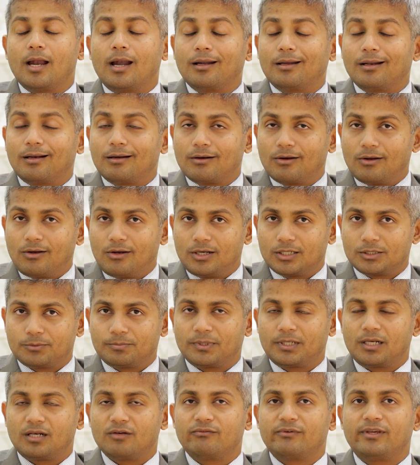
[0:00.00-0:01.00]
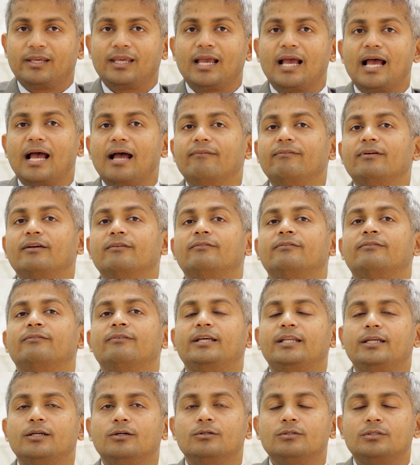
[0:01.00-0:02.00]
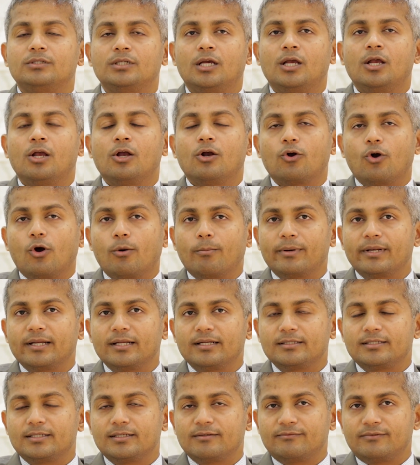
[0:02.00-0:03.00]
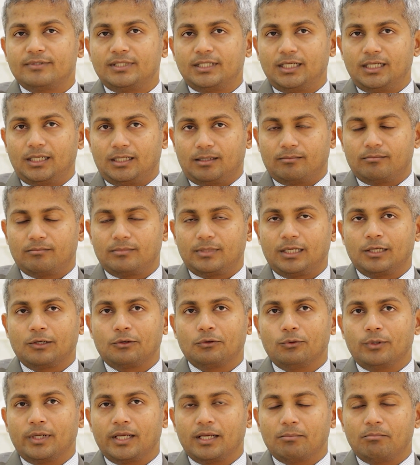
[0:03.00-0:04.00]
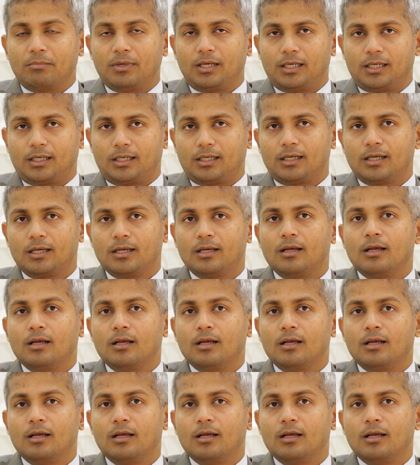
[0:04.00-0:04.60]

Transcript: At Al Raha Hospital we have a very good comprehensive team, including me,